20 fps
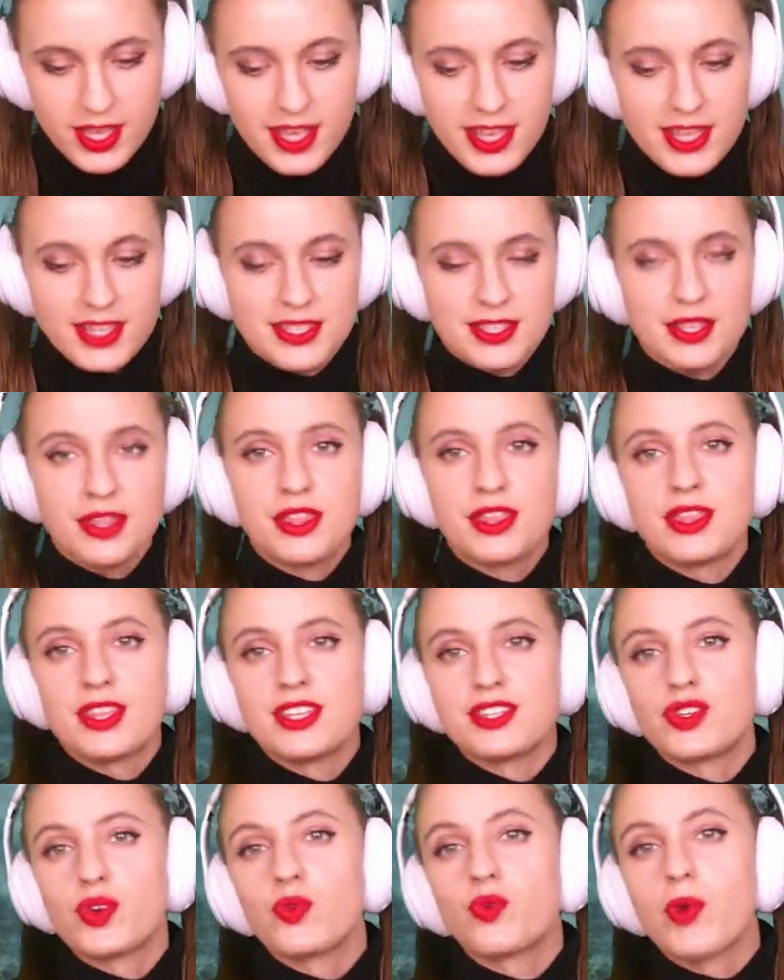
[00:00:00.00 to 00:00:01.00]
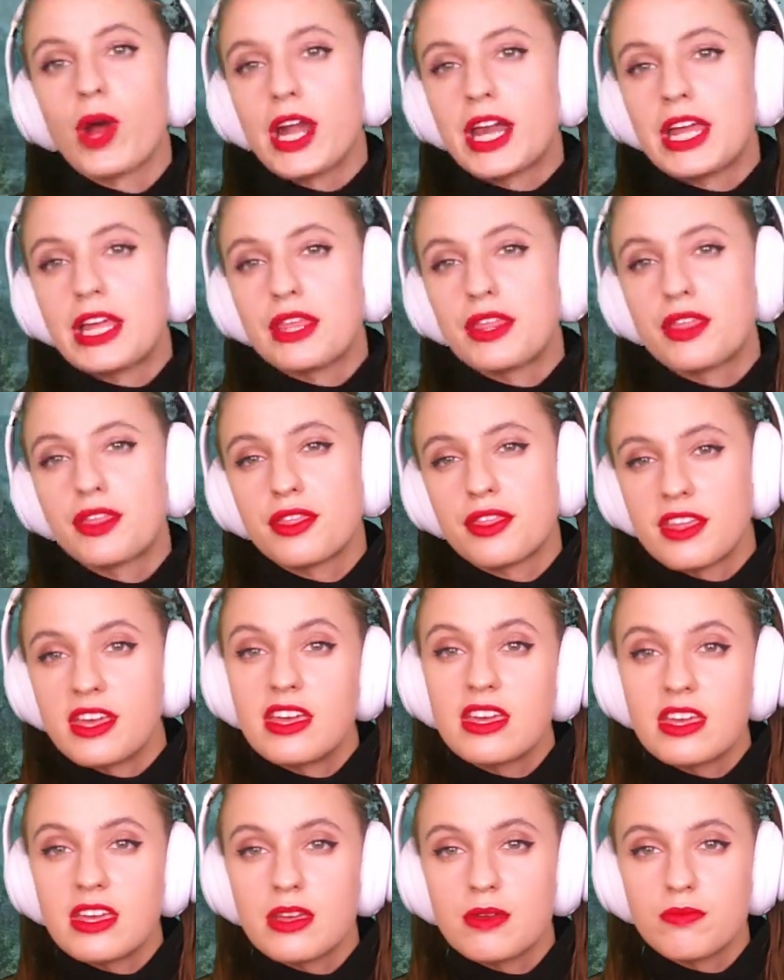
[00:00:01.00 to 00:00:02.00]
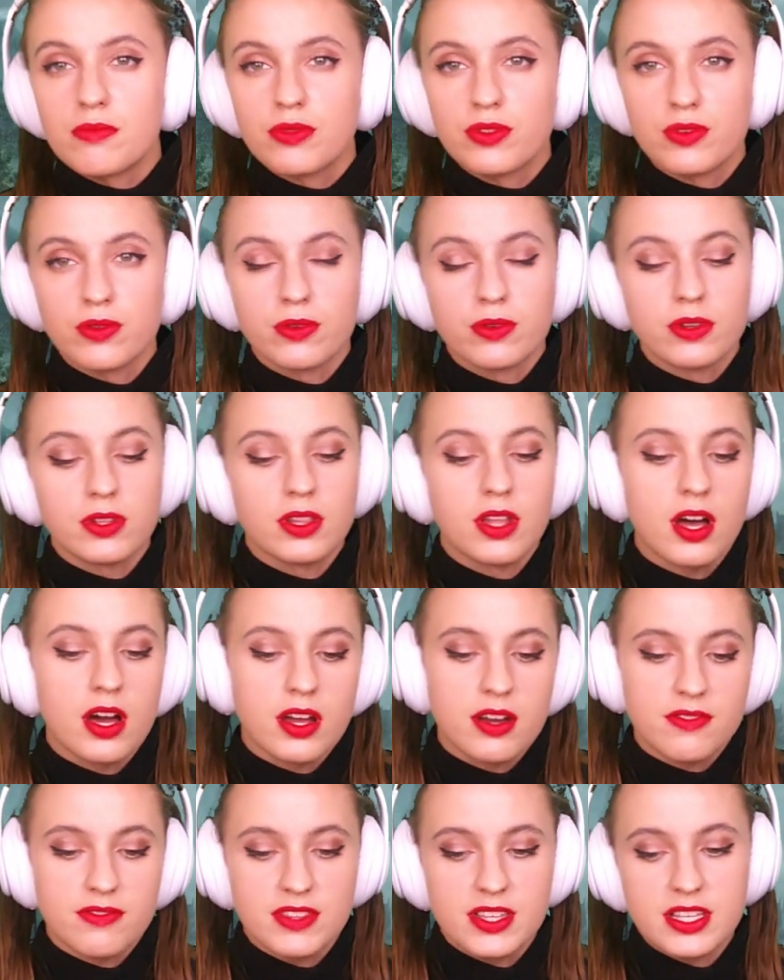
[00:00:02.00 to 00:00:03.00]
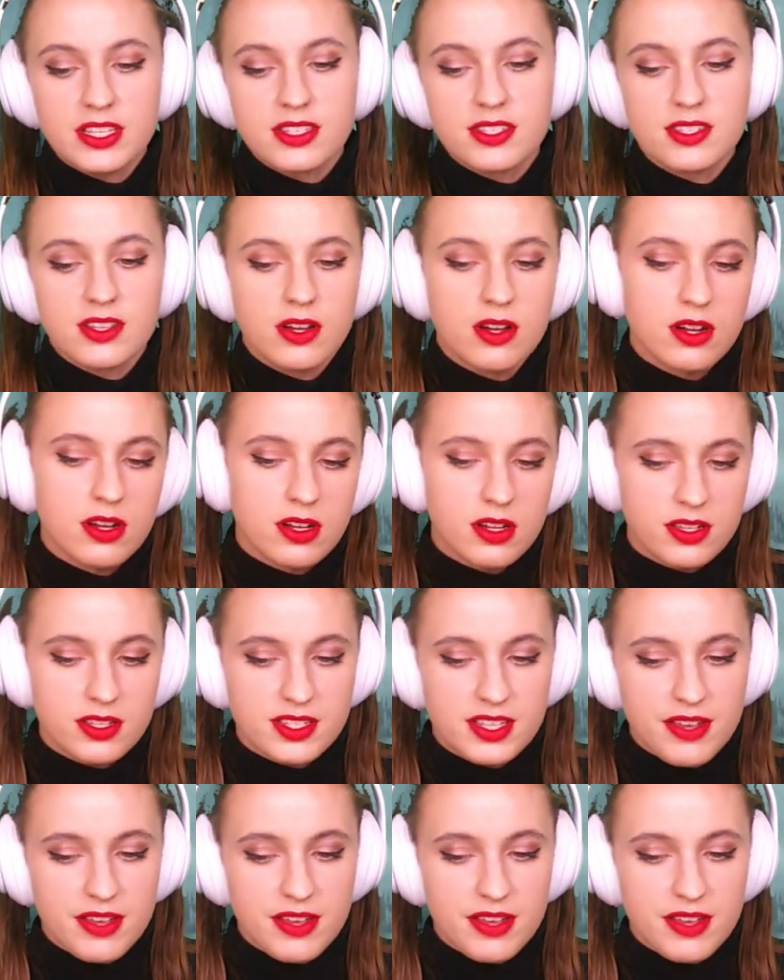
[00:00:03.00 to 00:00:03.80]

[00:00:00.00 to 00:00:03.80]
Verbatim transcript: is a running theme through a lot of these songs.